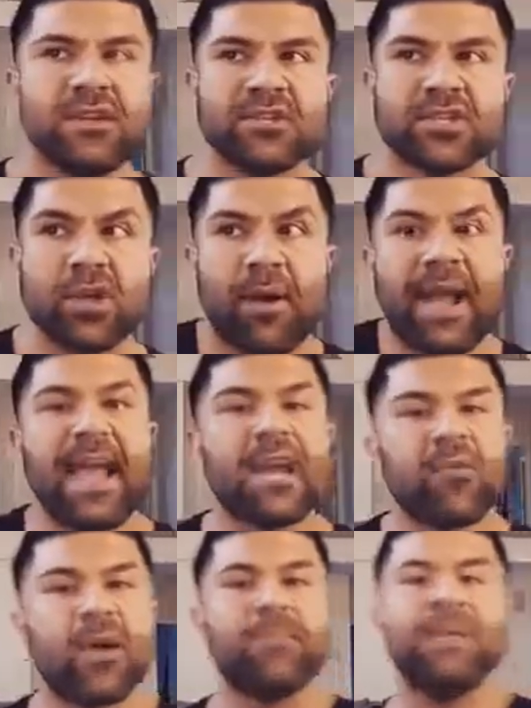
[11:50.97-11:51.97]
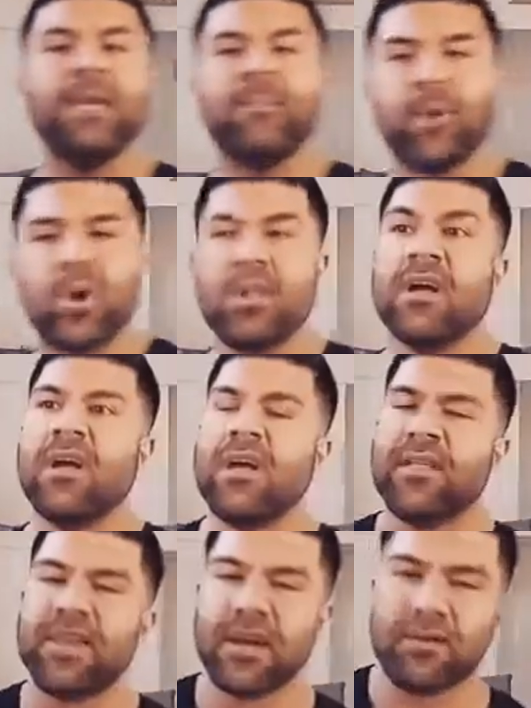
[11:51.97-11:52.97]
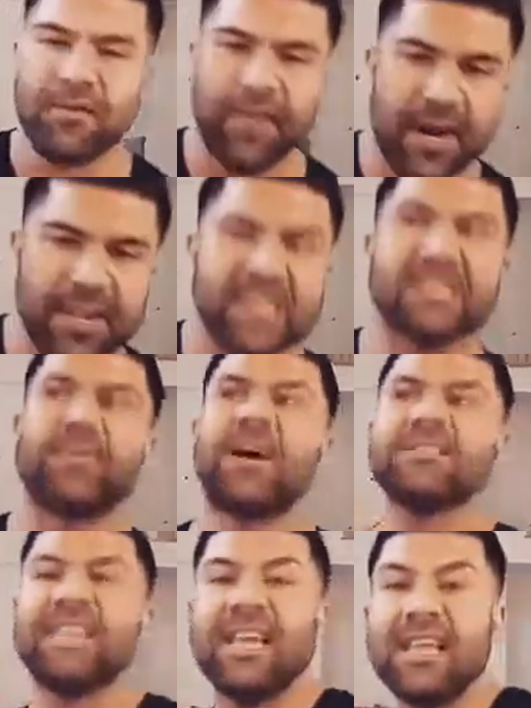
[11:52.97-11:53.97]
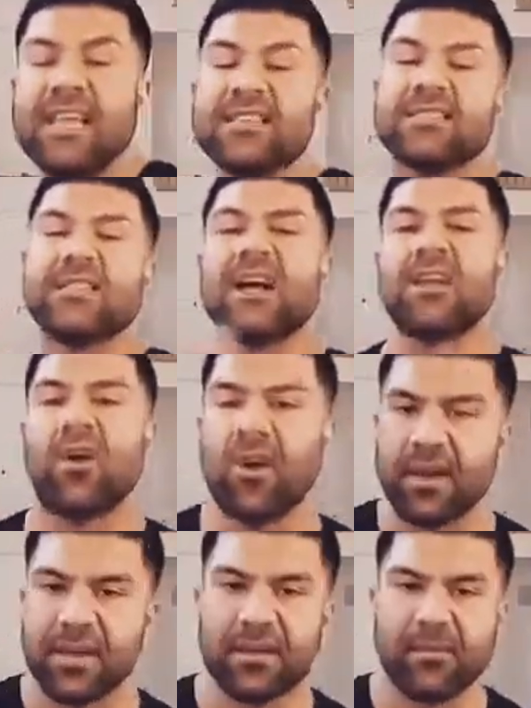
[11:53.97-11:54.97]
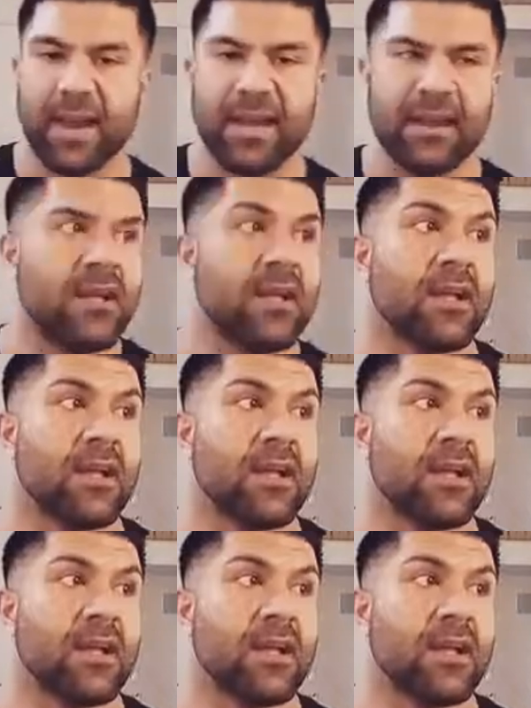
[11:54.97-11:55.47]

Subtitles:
So I hang around people that are funny, spontaneous, and lighthearted, right?